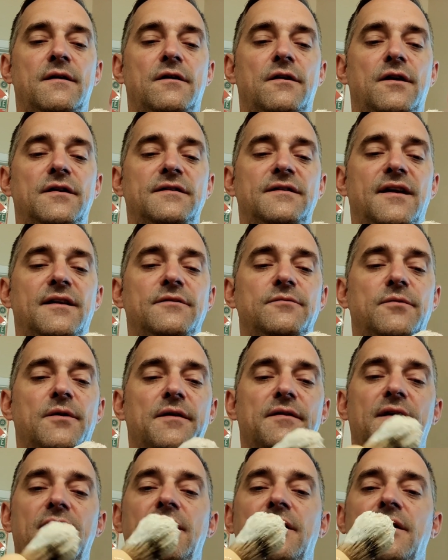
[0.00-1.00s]
contend
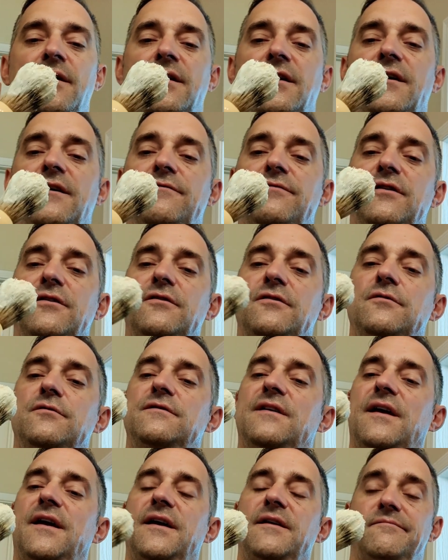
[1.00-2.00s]
with if you
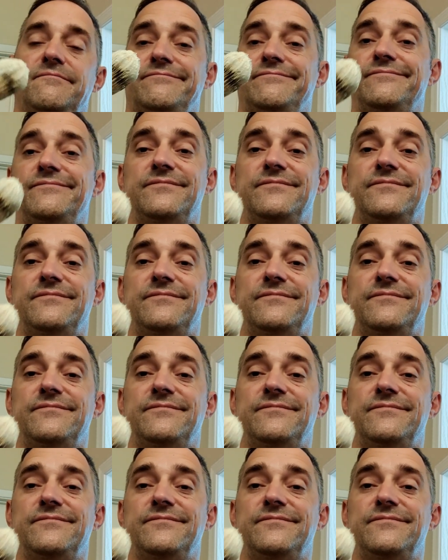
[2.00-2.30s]
use a